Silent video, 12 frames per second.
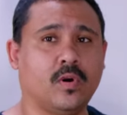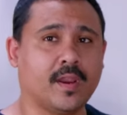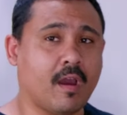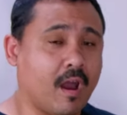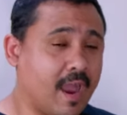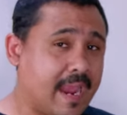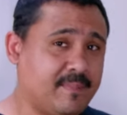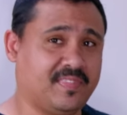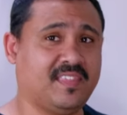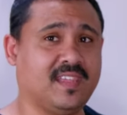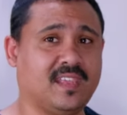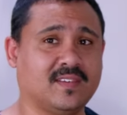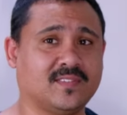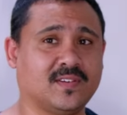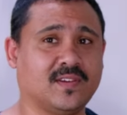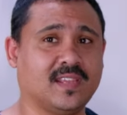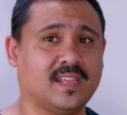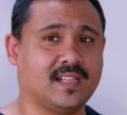what I'm thinking of
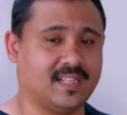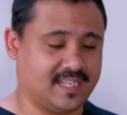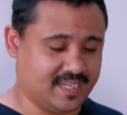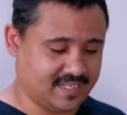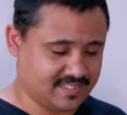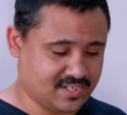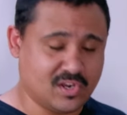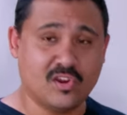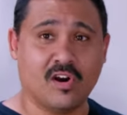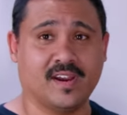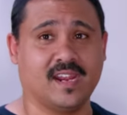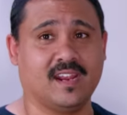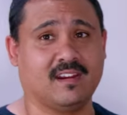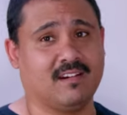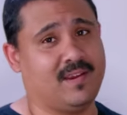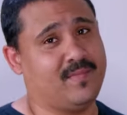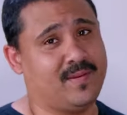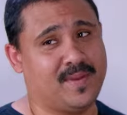doing, and Claire is not in
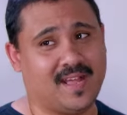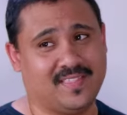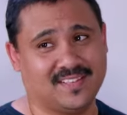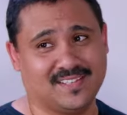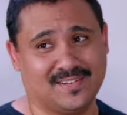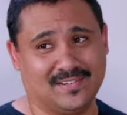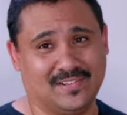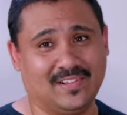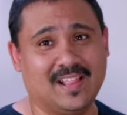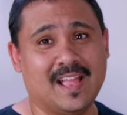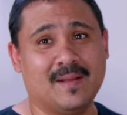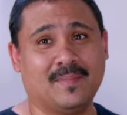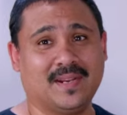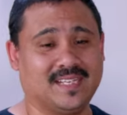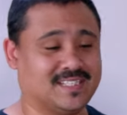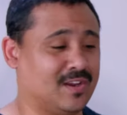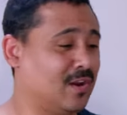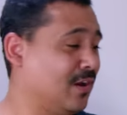agreement about this at all, but
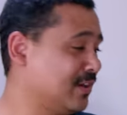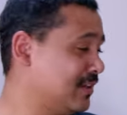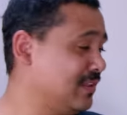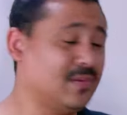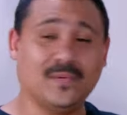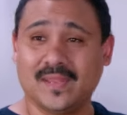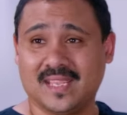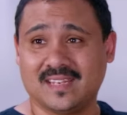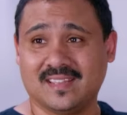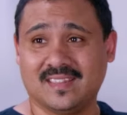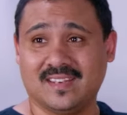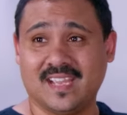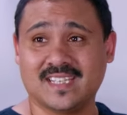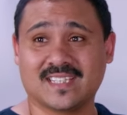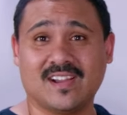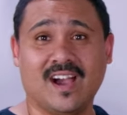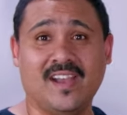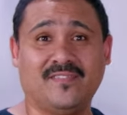is hot gluing it to the
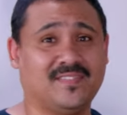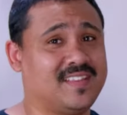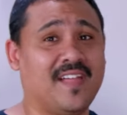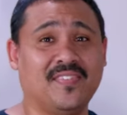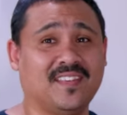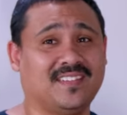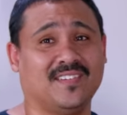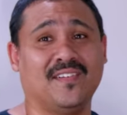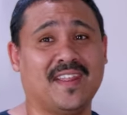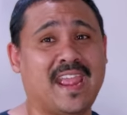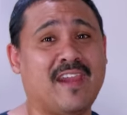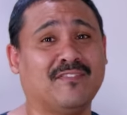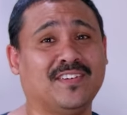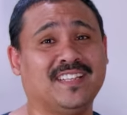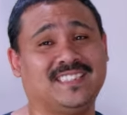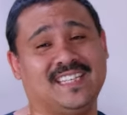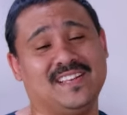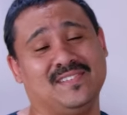desk. I've done this on
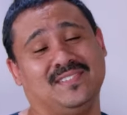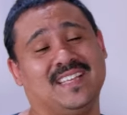every single